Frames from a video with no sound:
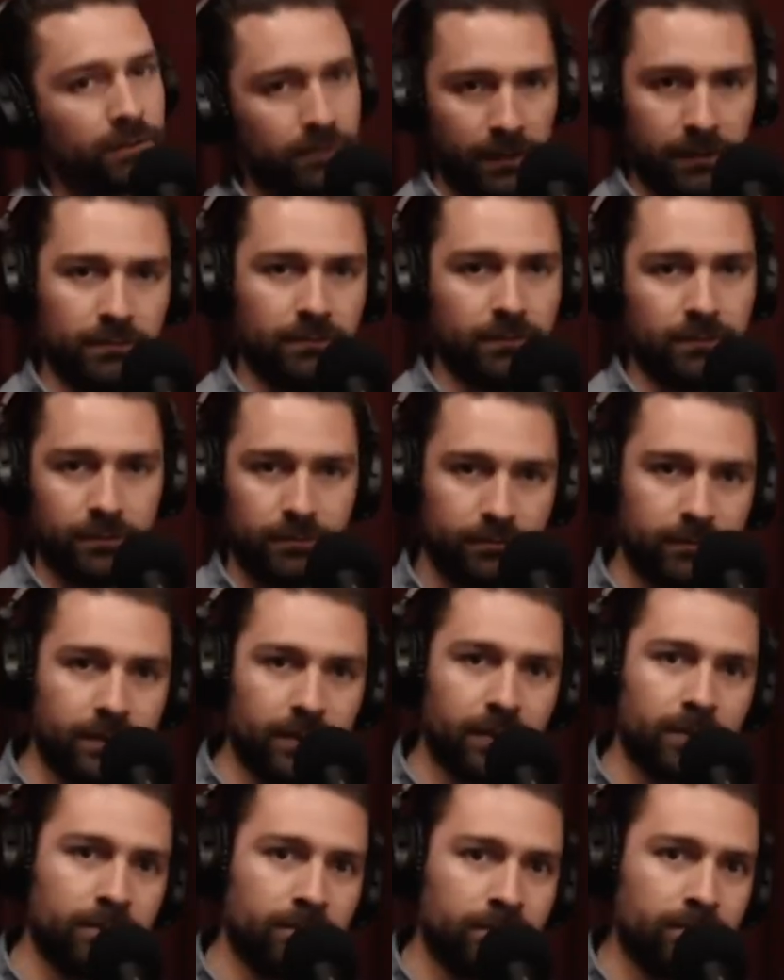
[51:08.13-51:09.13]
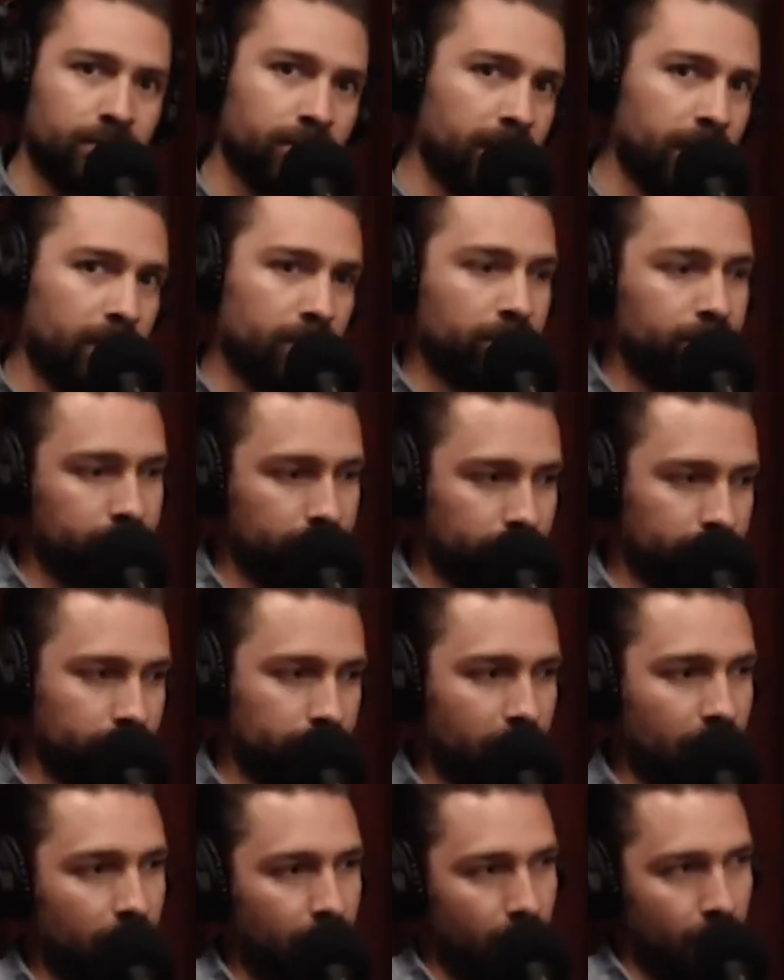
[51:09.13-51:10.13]
and, you know, like
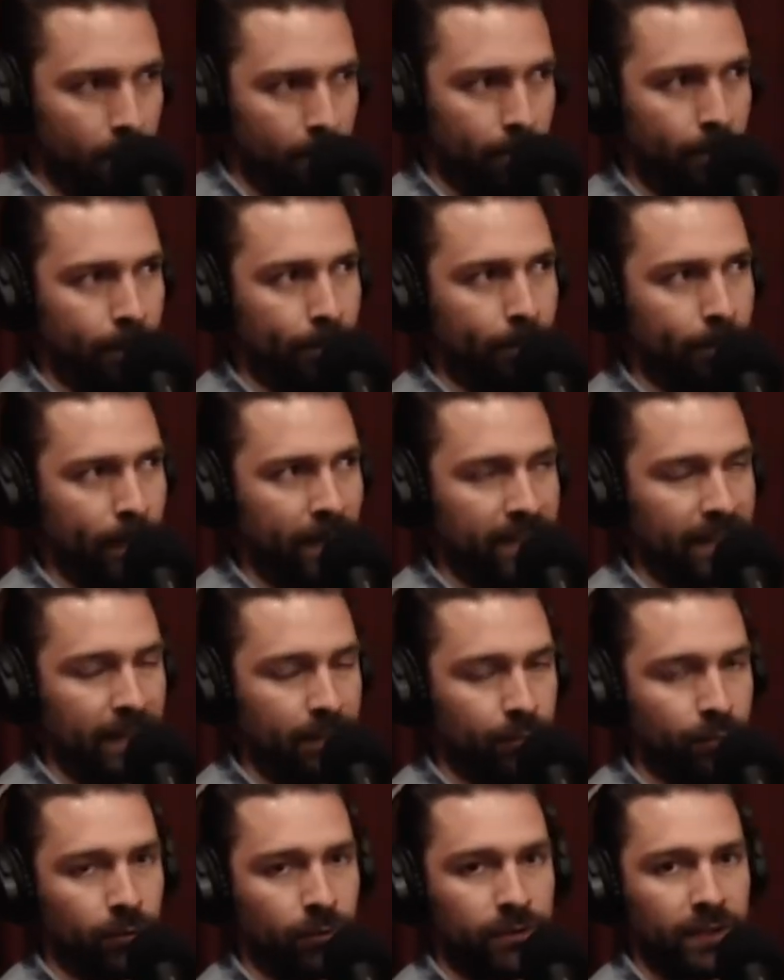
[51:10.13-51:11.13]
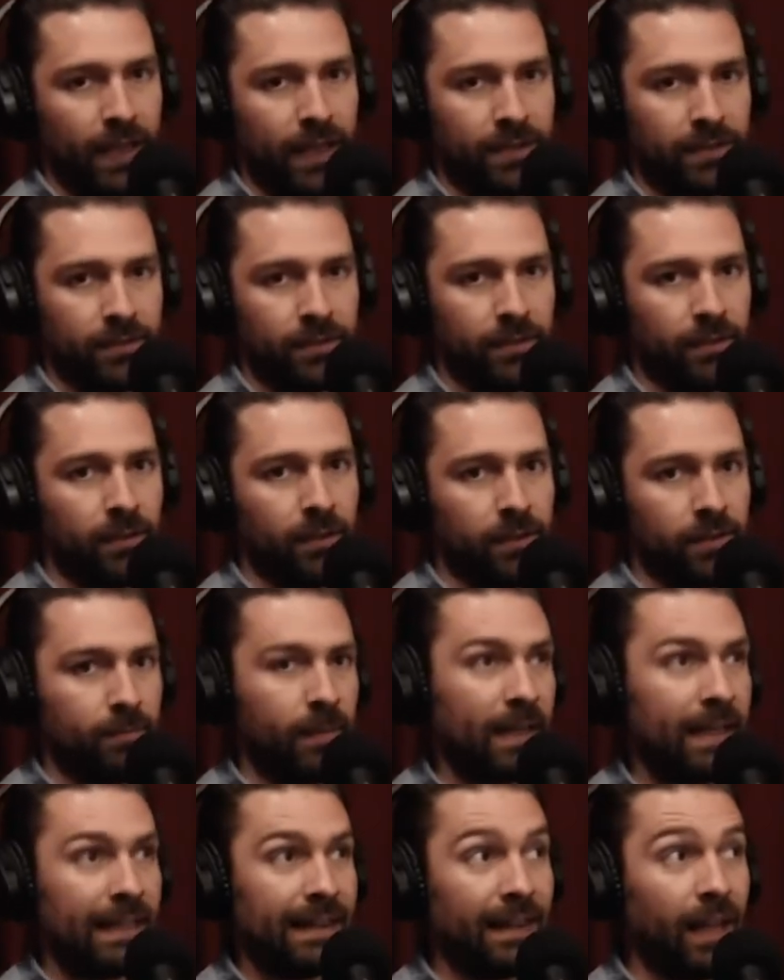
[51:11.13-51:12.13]
basically broadcast to as
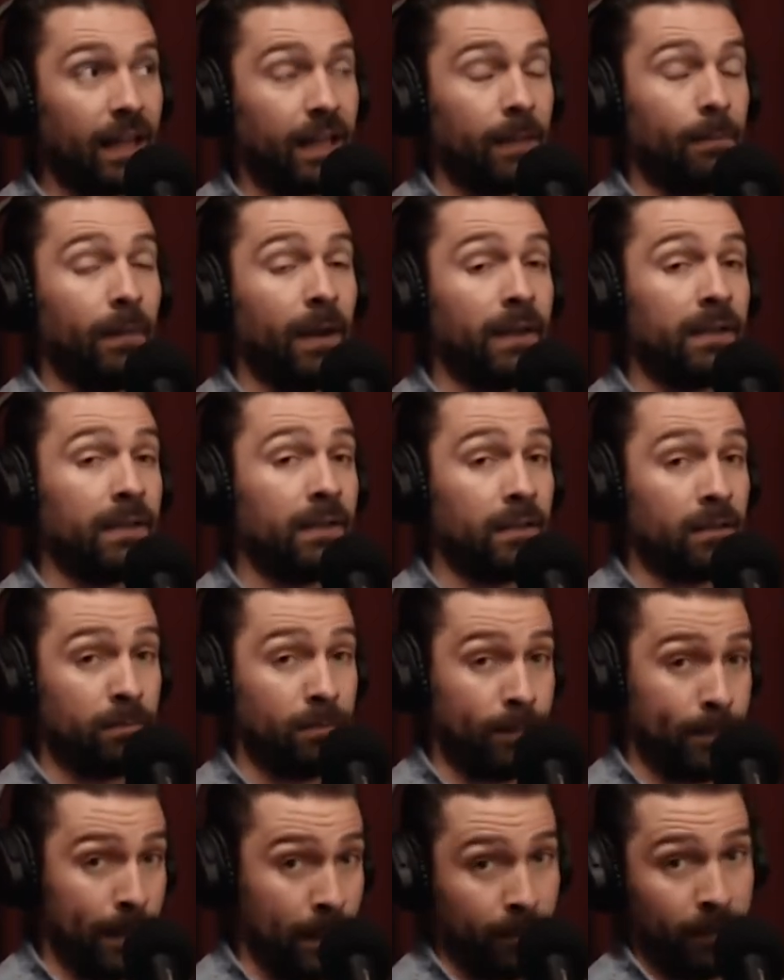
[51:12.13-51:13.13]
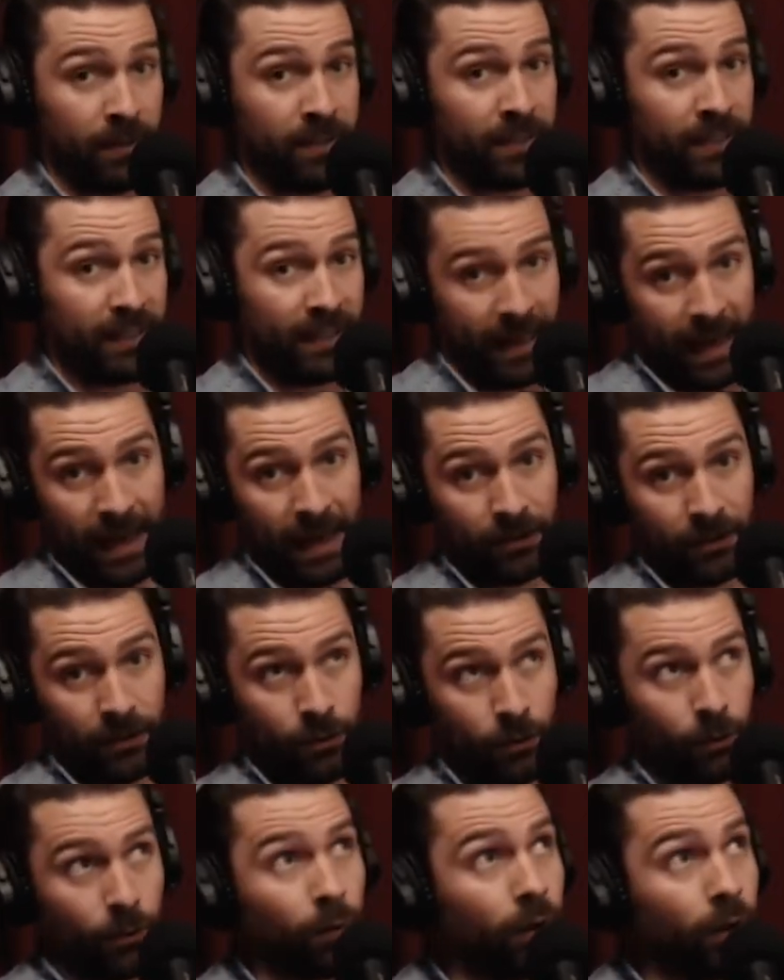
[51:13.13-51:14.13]
many like-minded people as I can
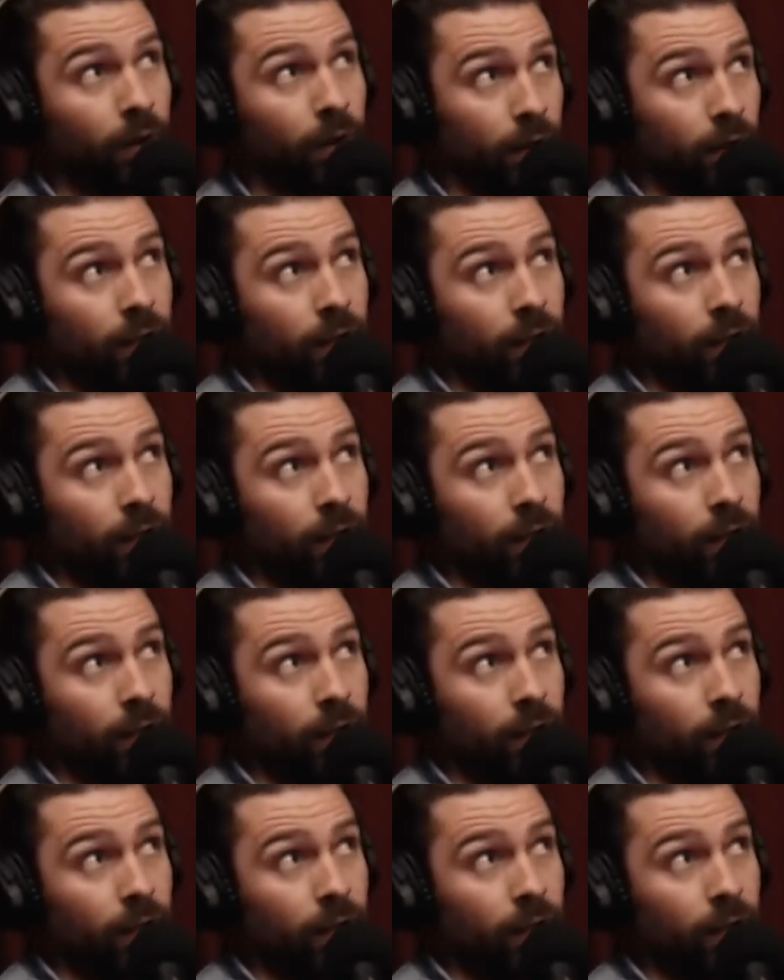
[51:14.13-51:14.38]
who,